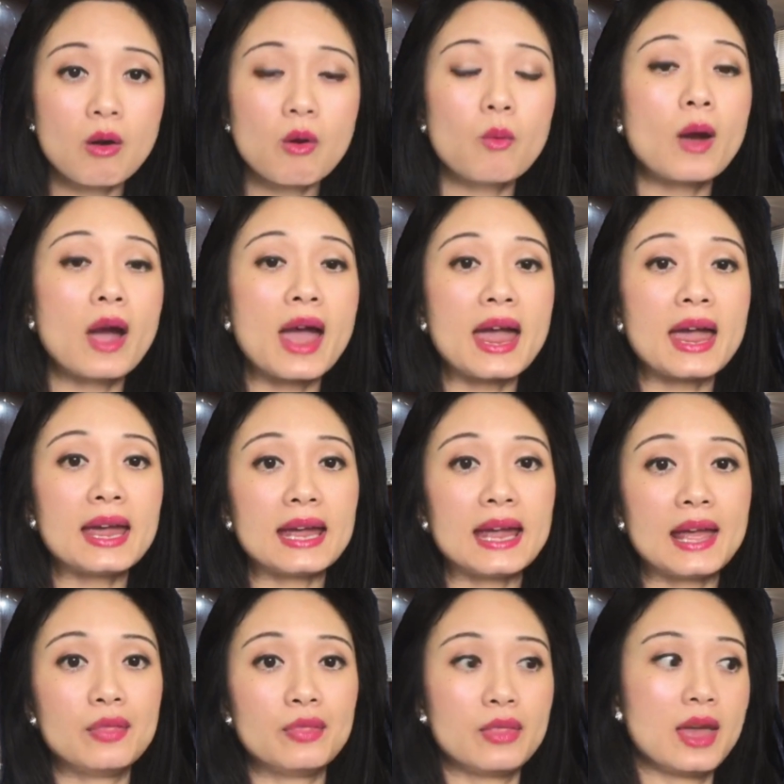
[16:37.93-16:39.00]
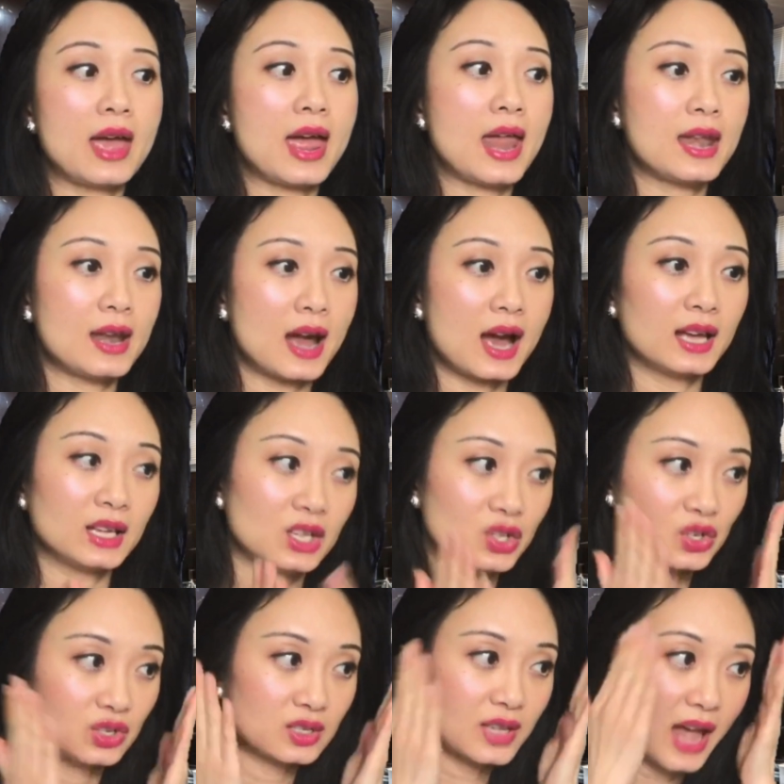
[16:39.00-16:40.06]
away and then I can
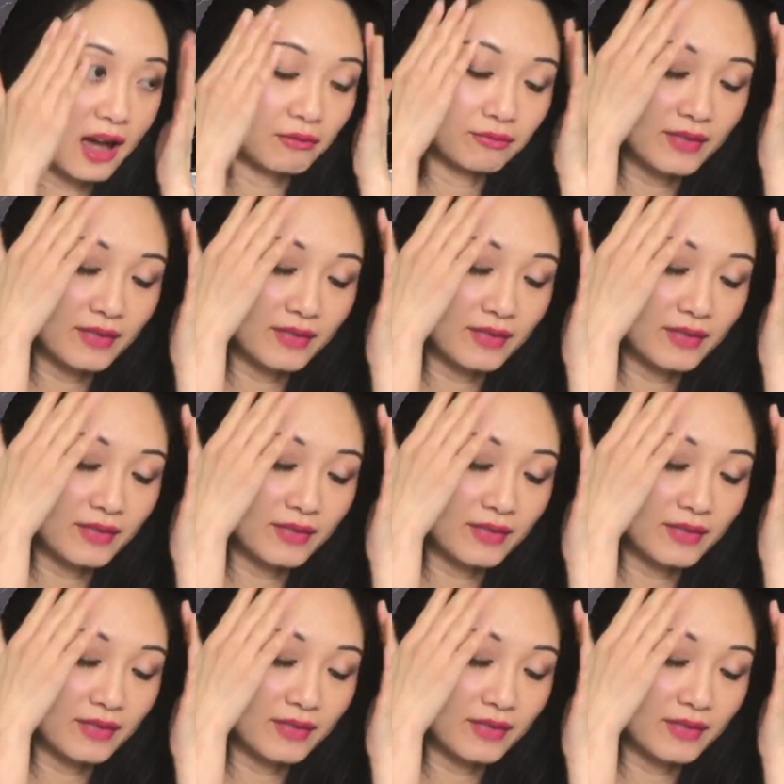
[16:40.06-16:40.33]
just have